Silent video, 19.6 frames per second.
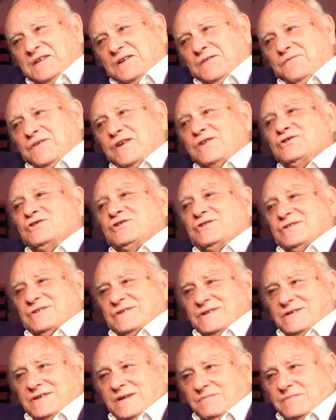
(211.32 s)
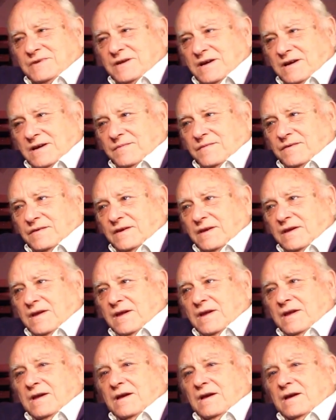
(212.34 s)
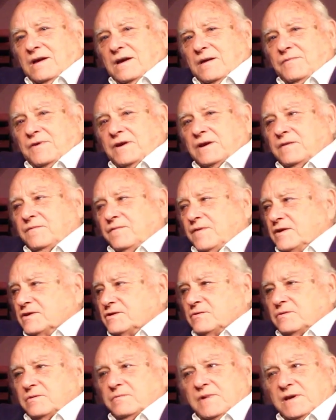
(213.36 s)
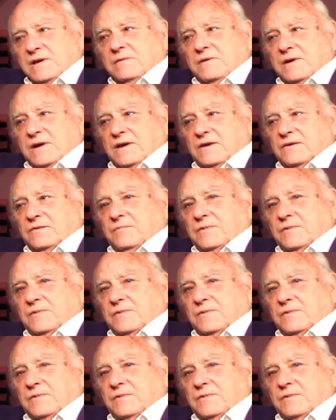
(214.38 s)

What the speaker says: conventions sometimes. I'm very conventional in many ways,